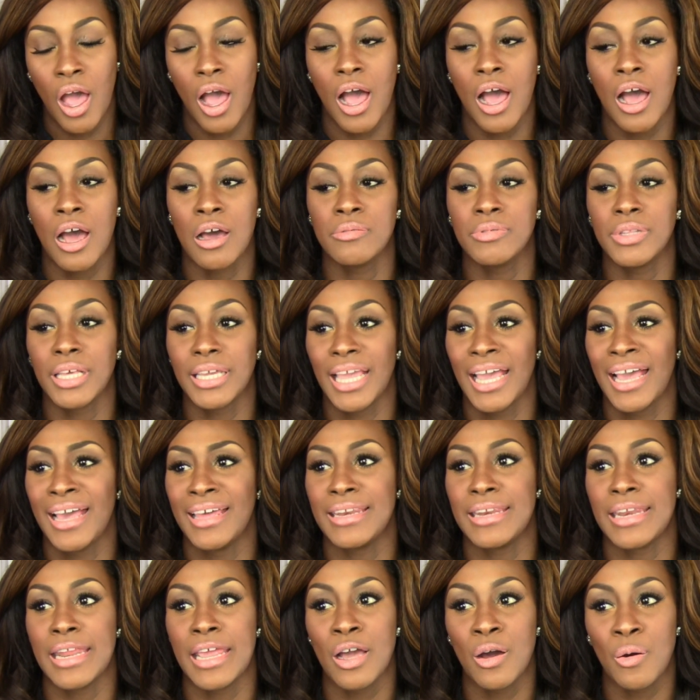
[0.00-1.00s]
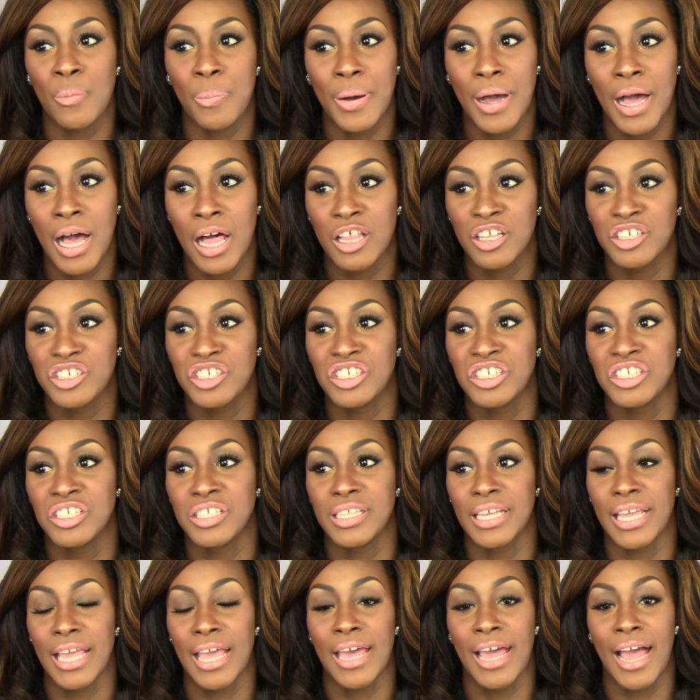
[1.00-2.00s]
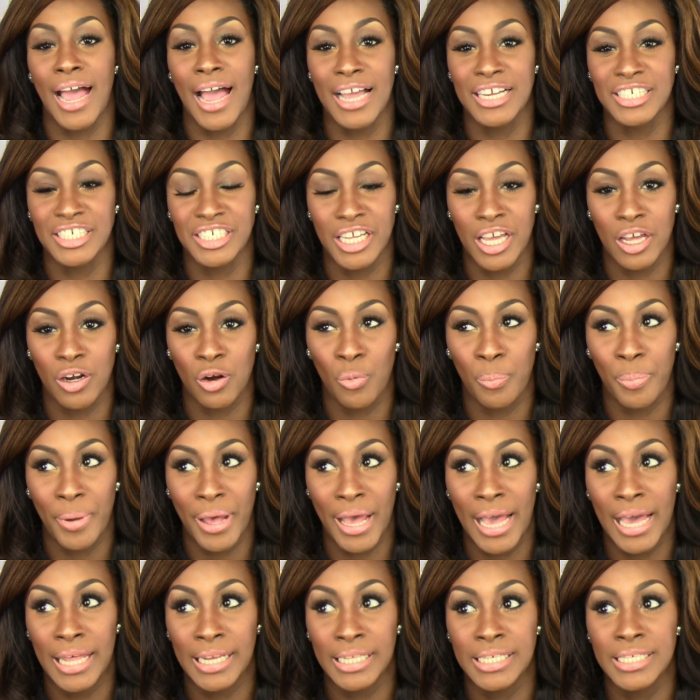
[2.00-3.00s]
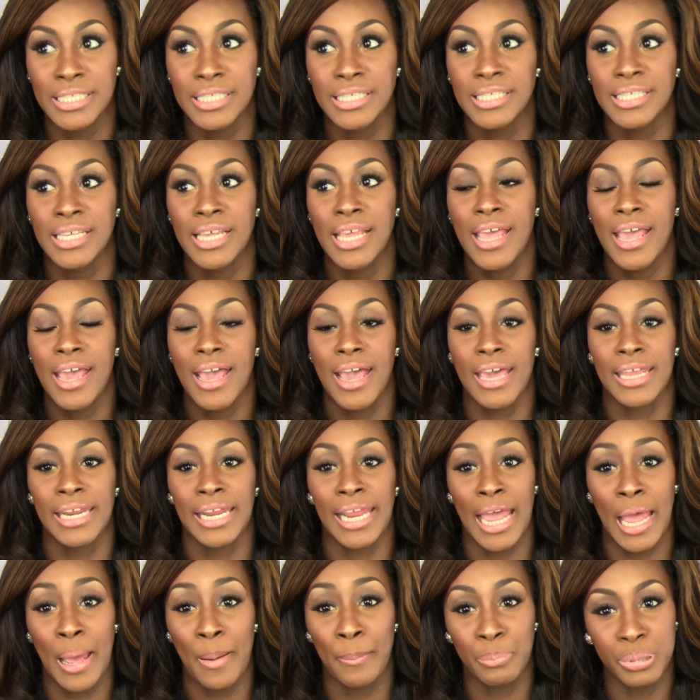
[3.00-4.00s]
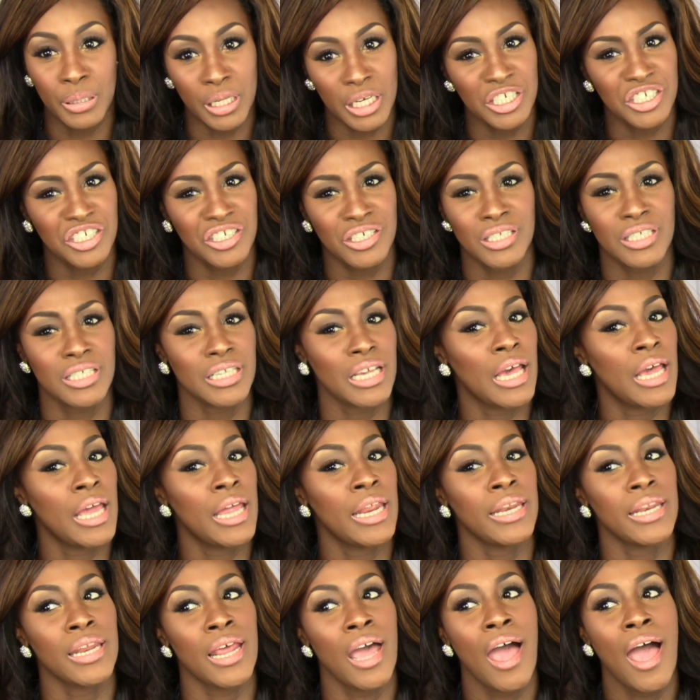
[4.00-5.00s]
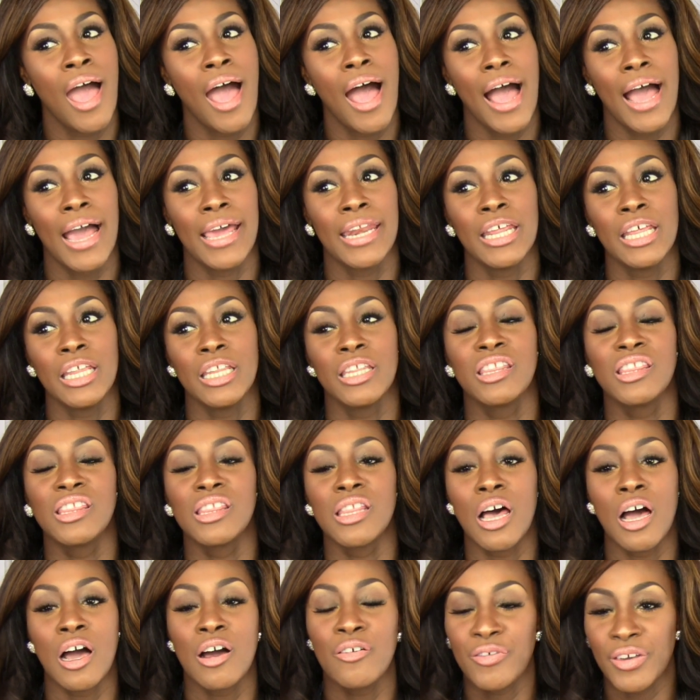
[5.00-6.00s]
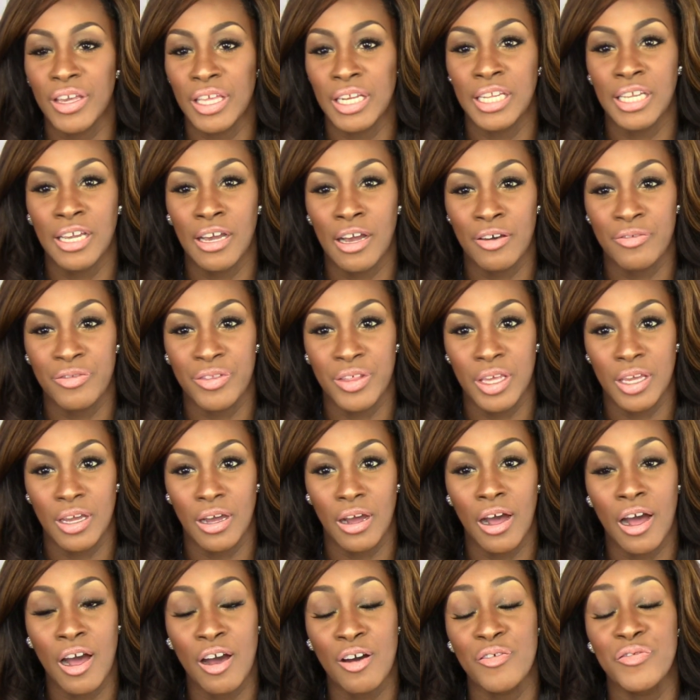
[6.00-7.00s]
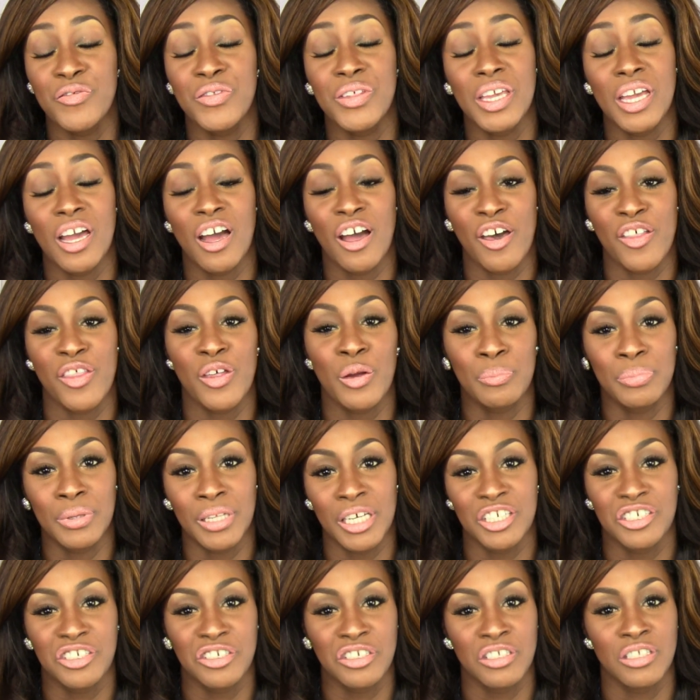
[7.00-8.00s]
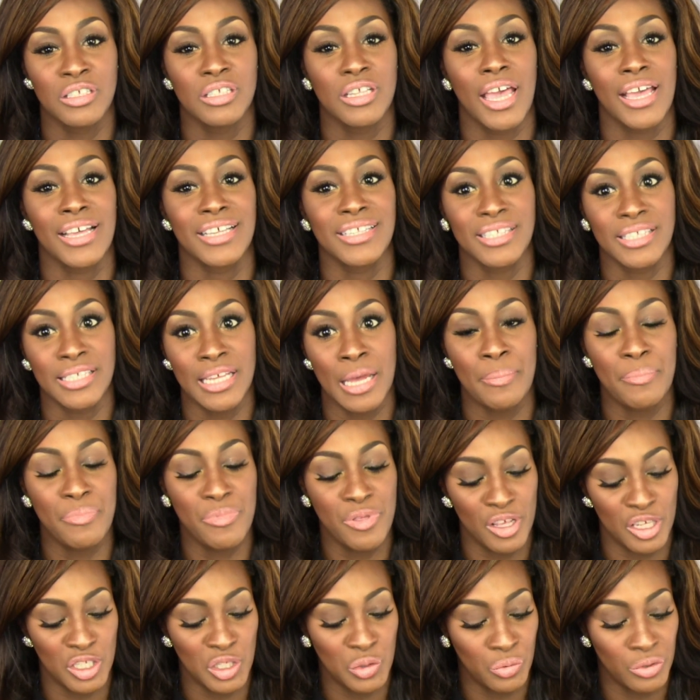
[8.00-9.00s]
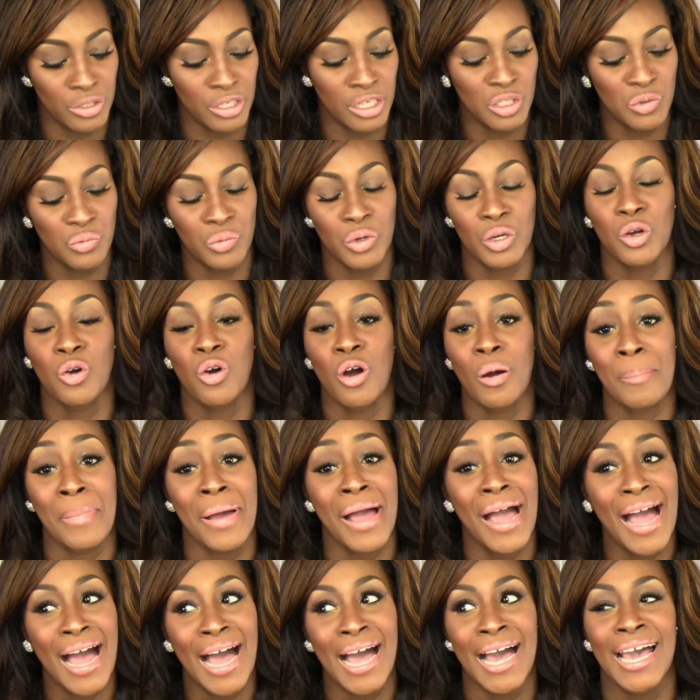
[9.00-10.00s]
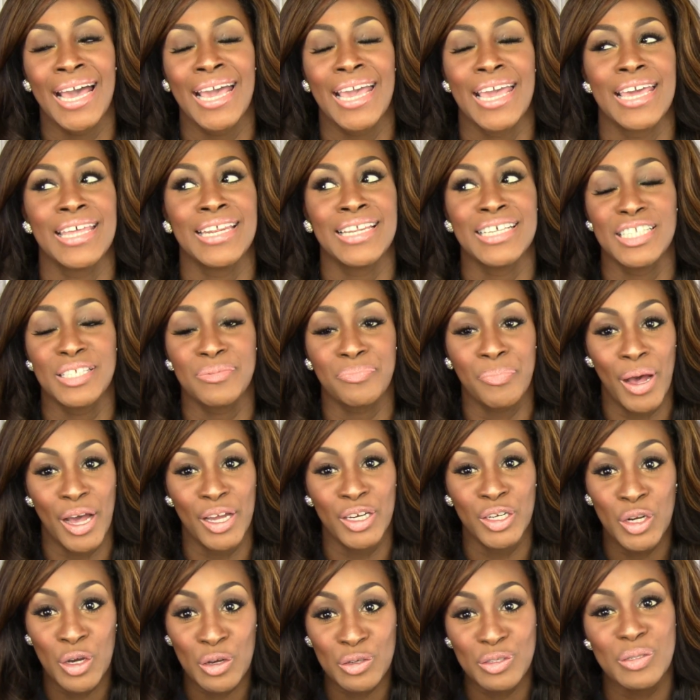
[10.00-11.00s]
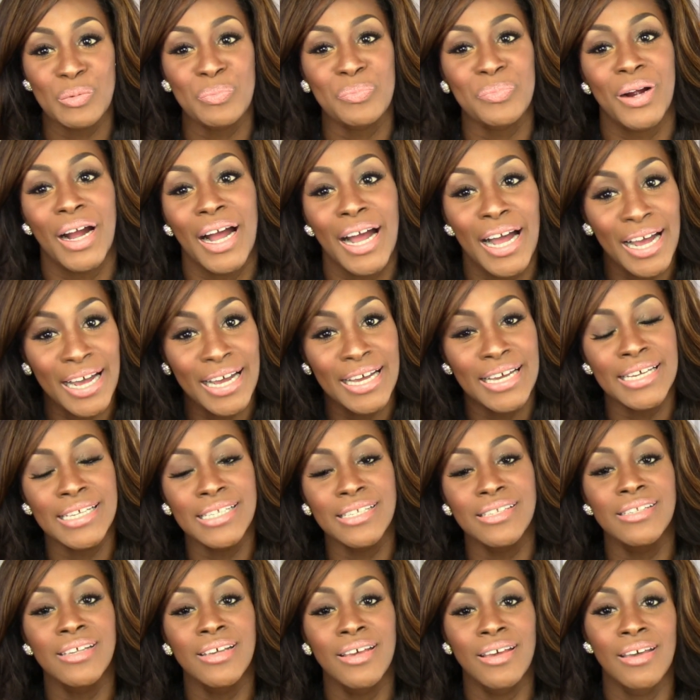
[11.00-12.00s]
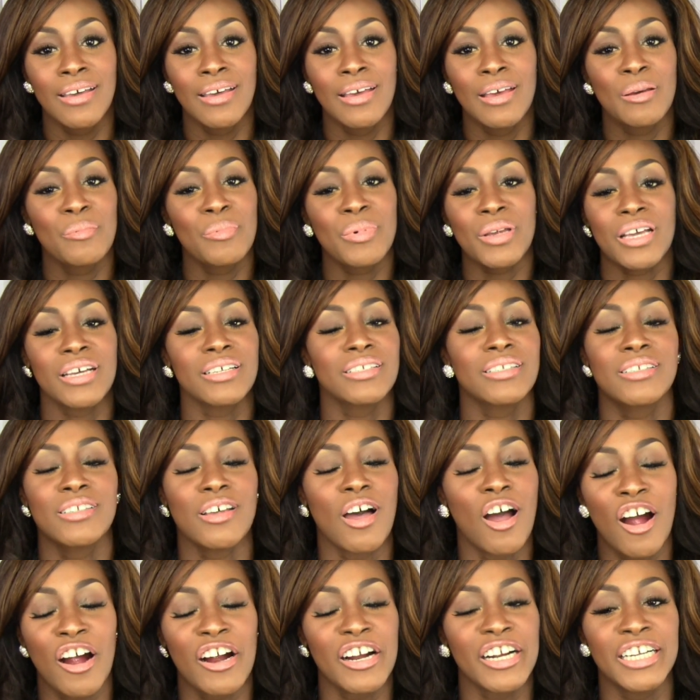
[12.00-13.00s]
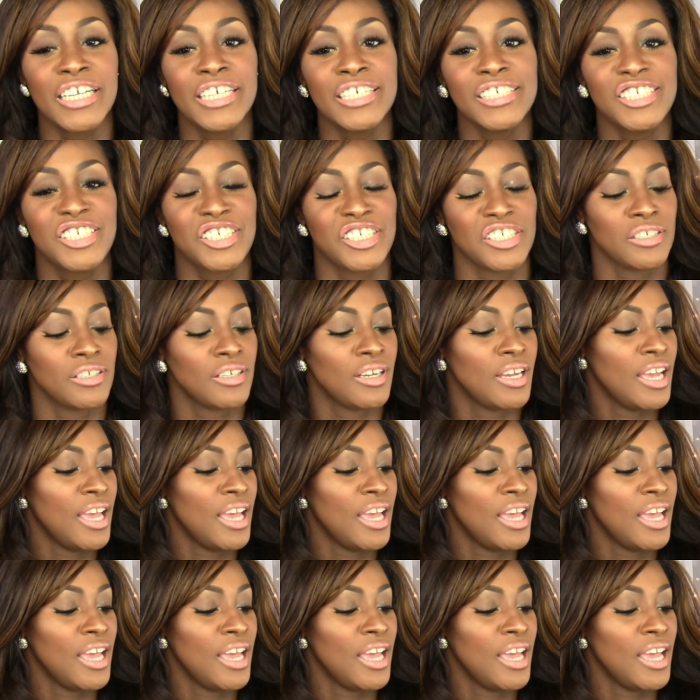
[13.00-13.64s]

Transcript: they had nail polishes, they had eyeshadow palettes, and they had blushes. And I didn't love any of the other blushes except this one. This one caught my eye, and it's by no surprise because it's orange.